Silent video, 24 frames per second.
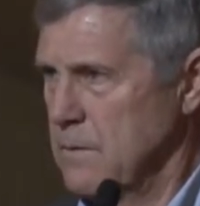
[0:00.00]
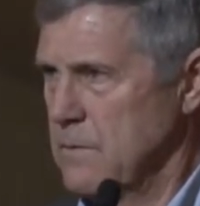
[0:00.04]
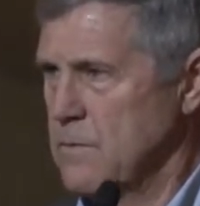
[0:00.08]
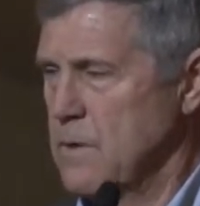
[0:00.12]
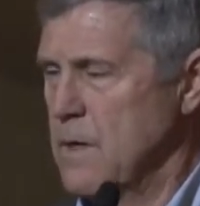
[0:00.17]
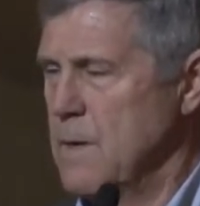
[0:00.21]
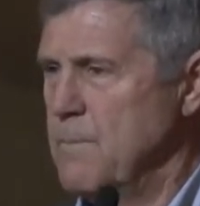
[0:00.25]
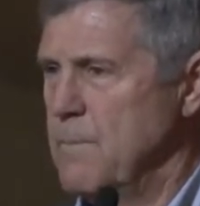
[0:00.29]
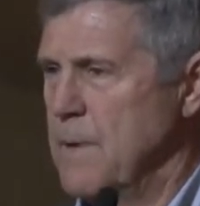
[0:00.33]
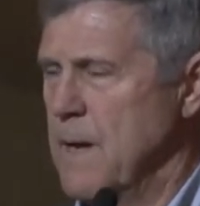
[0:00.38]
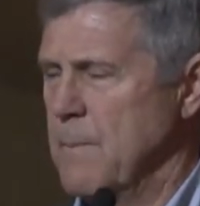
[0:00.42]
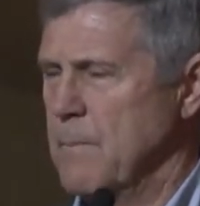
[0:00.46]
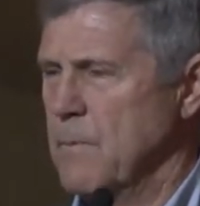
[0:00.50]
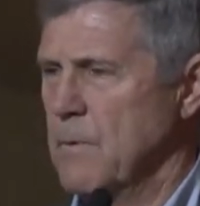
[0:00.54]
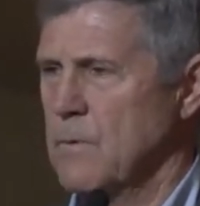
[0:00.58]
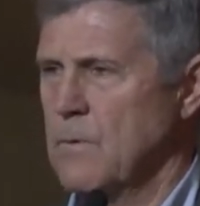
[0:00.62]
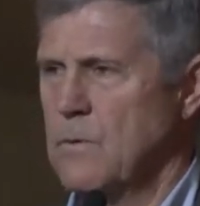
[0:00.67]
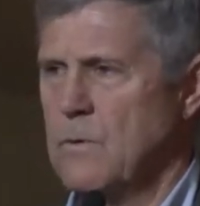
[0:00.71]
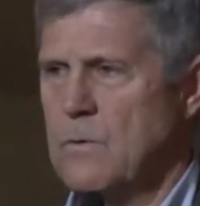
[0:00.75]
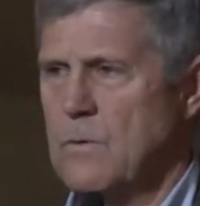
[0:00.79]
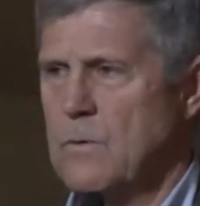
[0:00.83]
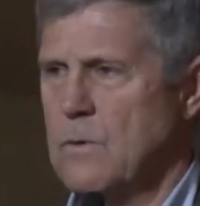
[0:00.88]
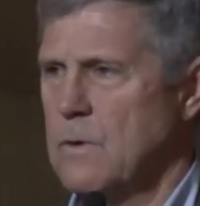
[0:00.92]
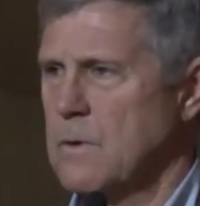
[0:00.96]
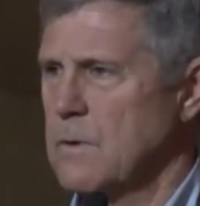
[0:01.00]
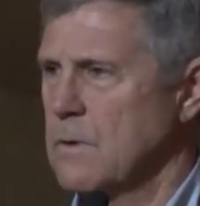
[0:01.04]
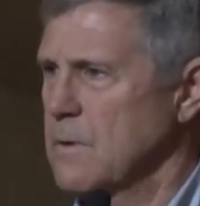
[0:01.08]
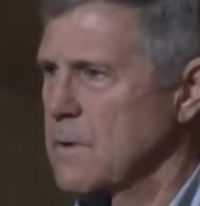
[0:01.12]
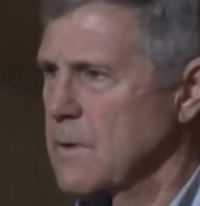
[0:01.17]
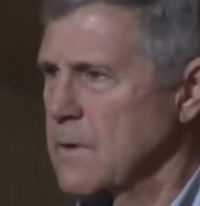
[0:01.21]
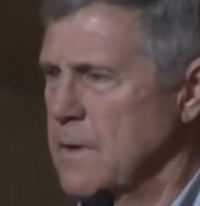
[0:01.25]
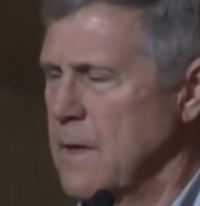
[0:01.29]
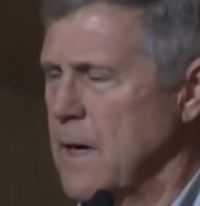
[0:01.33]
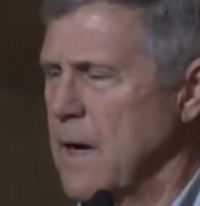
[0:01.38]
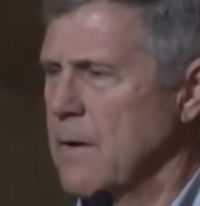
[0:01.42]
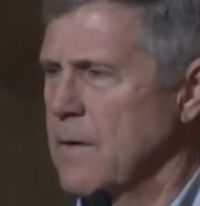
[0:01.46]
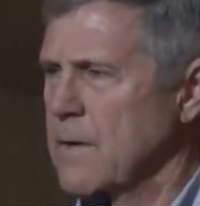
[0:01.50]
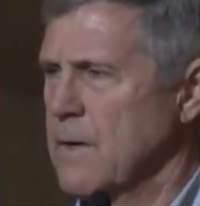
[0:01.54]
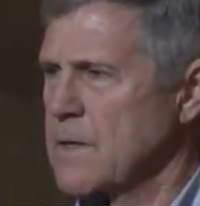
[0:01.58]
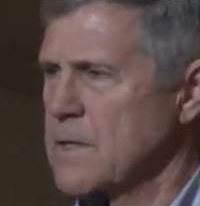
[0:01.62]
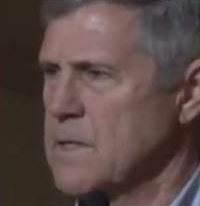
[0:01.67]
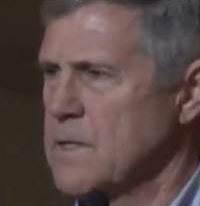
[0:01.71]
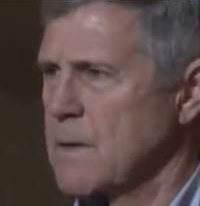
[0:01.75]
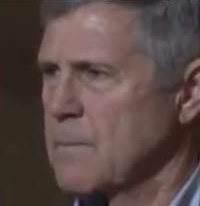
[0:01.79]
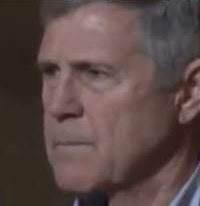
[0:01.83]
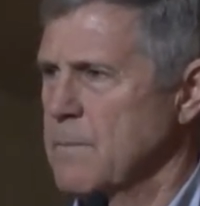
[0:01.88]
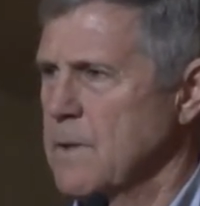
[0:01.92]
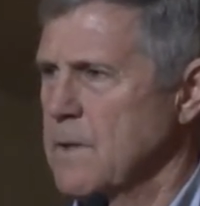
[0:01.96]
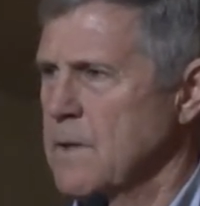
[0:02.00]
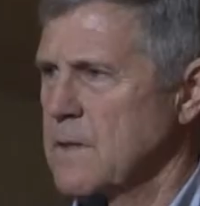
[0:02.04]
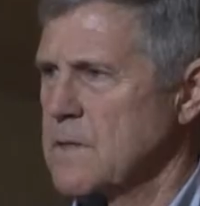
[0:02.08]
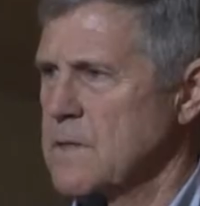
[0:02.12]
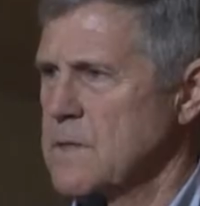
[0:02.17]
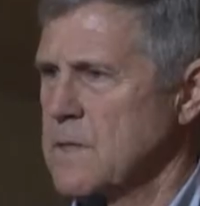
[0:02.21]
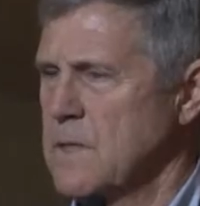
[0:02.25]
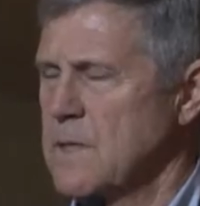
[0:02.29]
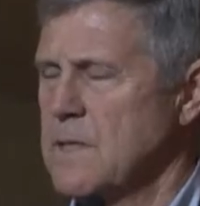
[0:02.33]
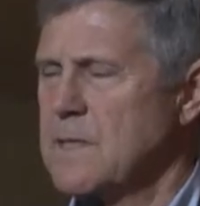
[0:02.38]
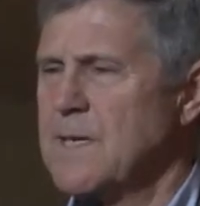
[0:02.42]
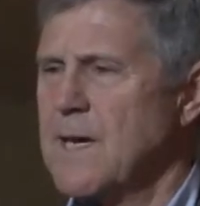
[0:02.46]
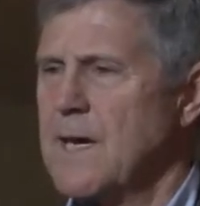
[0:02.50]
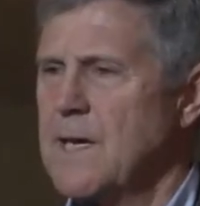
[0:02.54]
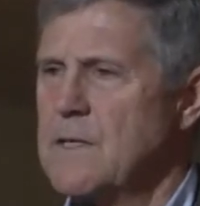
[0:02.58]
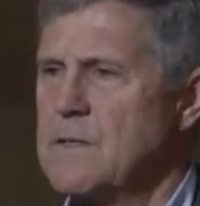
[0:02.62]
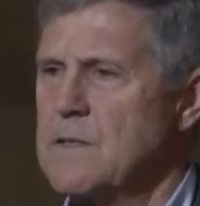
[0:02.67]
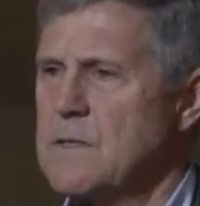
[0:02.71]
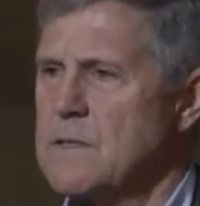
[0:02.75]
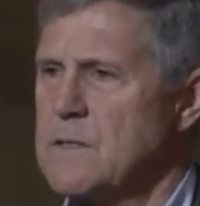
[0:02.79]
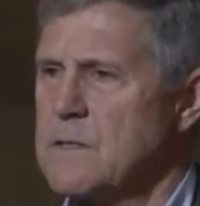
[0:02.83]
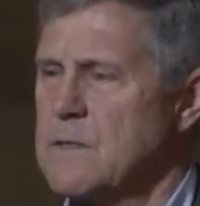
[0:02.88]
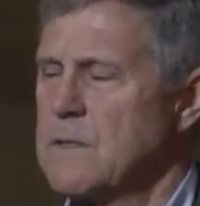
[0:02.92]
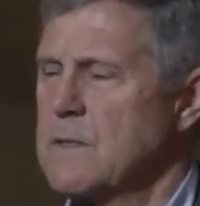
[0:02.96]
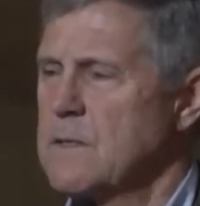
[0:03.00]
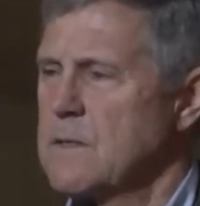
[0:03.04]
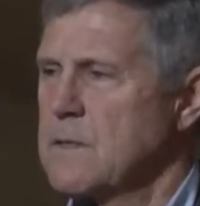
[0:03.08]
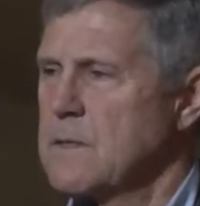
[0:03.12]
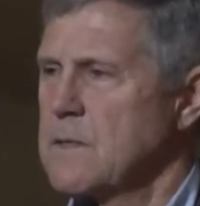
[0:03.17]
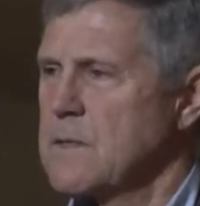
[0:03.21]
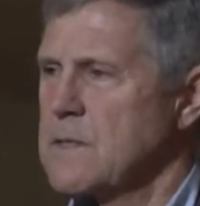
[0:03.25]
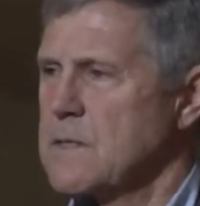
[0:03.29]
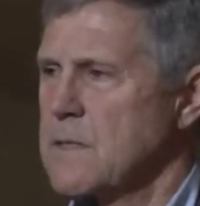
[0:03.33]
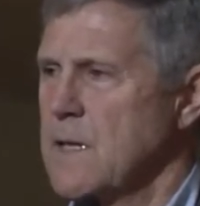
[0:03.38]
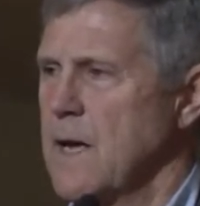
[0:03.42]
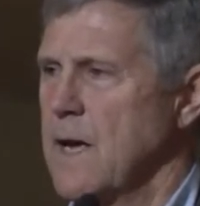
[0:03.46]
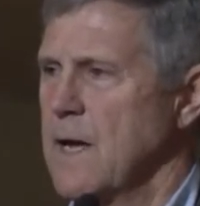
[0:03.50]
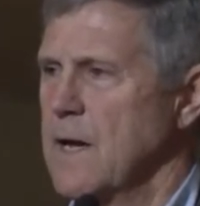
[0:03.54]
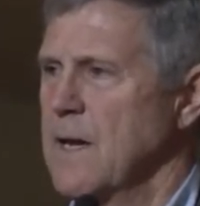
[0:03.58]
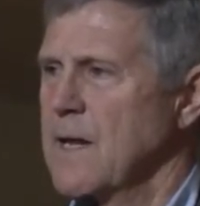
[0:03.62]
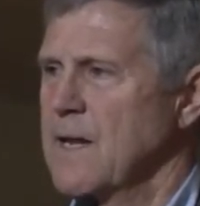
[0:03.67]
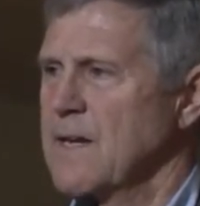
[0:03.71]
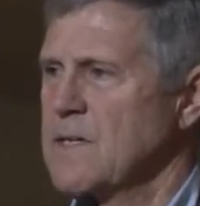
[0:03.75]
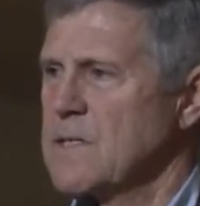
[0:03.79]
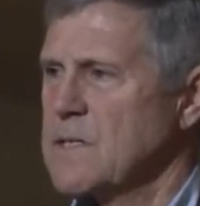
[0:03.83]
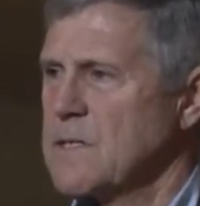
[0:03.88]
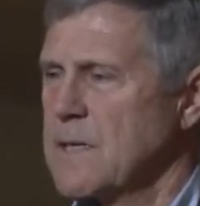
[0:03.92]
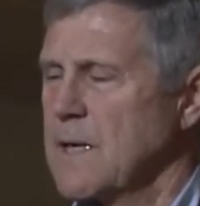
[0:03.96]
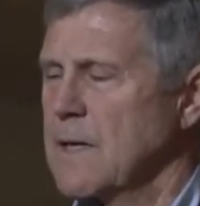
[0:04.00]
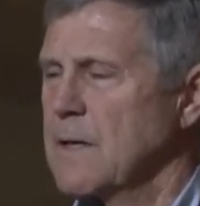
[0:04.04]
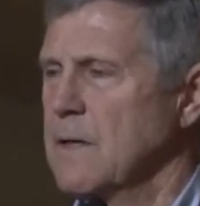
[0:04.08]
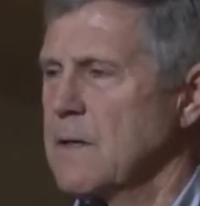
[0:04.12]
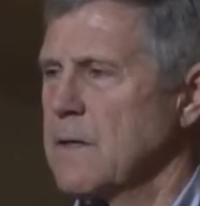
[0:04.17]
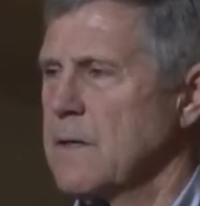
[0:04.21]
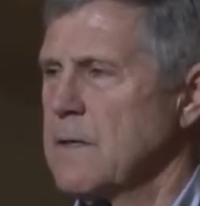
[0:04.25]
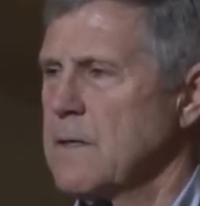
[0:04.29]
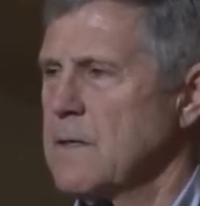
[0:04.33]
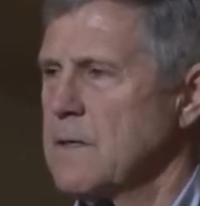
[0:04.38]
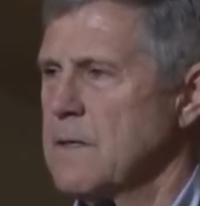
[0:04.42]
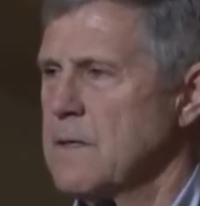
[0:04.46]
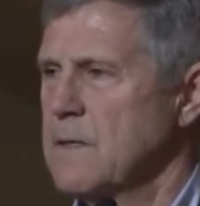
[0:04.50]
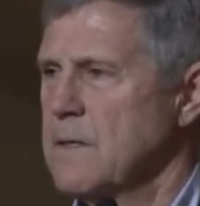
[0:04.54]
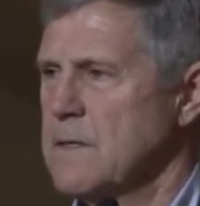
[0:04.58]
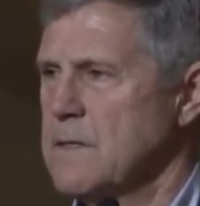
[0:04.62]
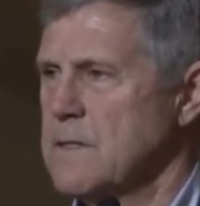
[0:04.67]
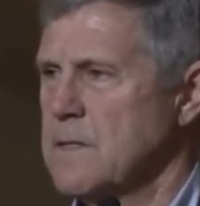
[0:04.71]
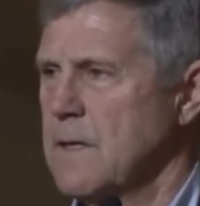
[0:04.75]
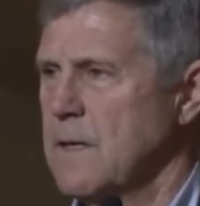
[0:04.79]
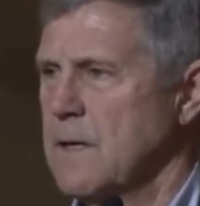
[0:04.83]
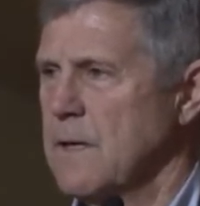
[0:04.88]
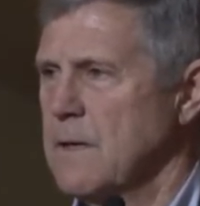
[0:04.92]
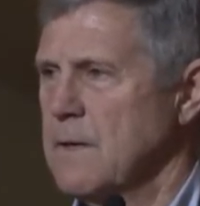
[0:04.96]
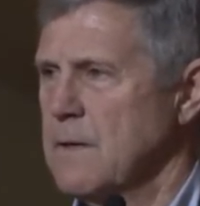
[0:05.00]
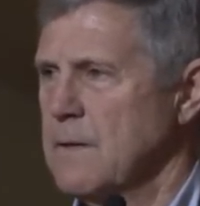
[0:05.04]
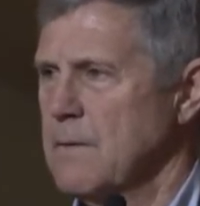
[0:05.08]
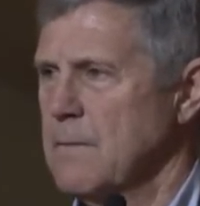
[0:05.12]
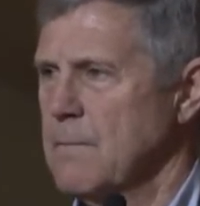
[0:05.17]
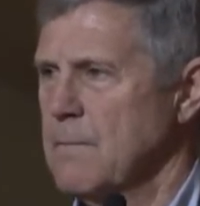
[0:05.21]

treat people who are carrying something as contagious as that and as deadly as that?